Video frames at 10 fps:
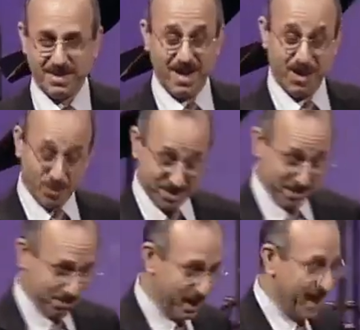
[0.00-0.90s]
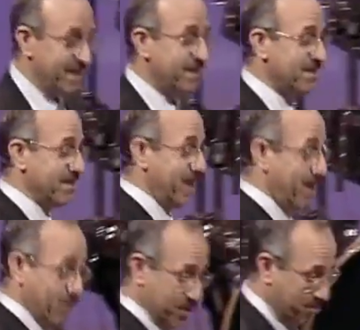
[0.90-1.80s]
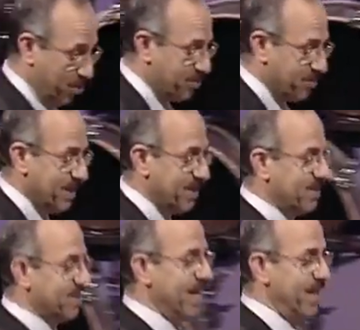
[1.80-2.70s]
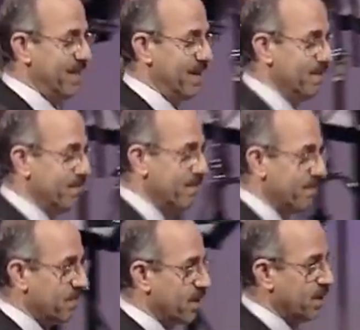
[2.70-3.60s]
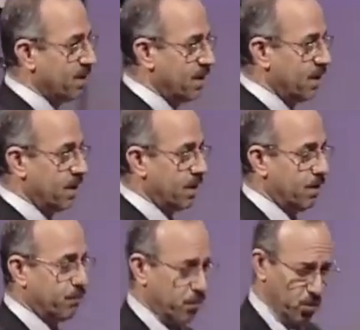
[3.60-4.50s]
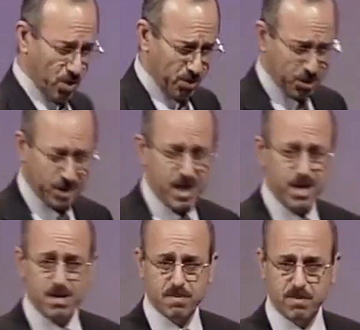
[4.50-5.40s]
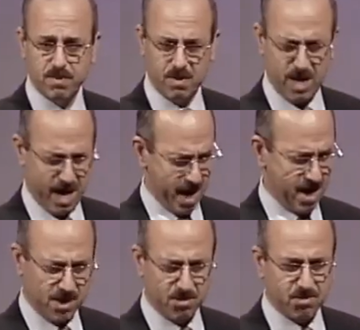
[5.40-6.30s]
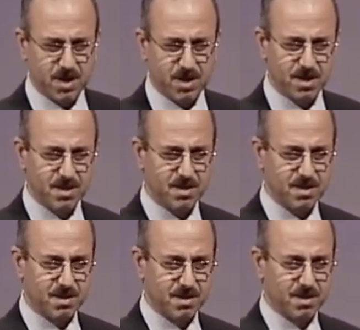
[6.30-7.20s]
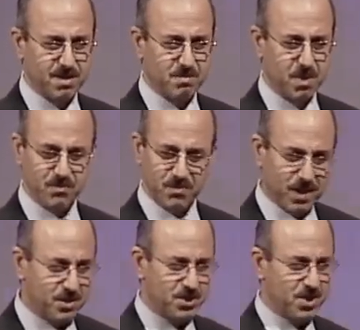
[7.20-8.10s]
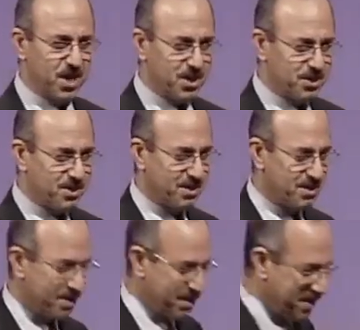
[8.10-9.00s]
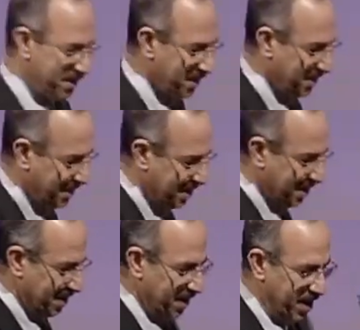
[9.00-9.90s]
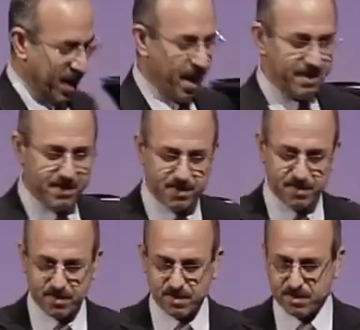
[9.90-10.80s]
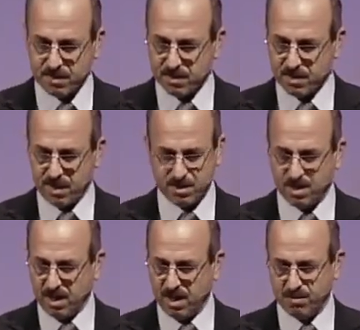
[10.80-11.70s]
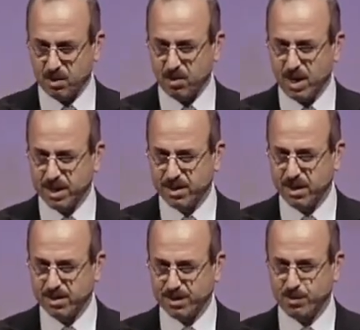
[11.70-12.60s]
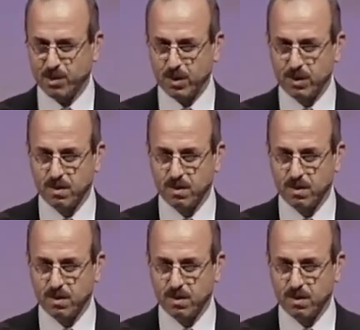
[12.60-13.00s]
I was embarrassed. I was more religious than them, full of shame, angry. My face changed. And I said, I have to go and kill this boy.